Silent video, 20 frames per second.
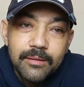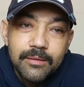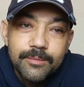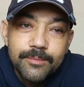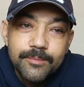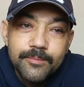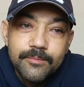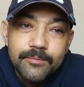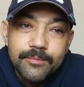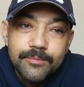
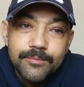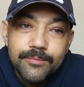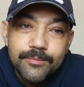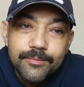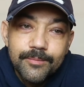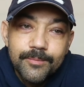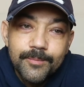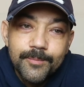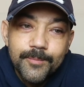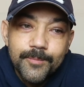
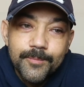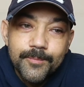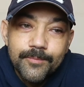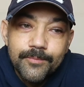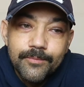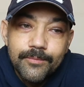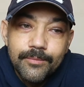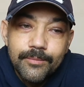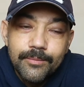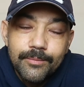
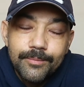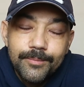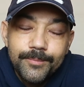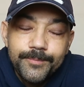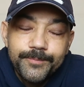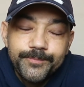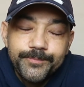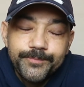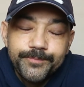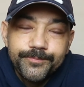
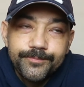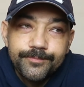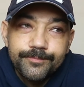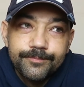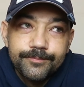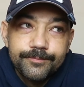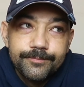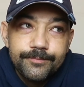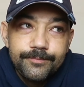No one is speaking in this clip.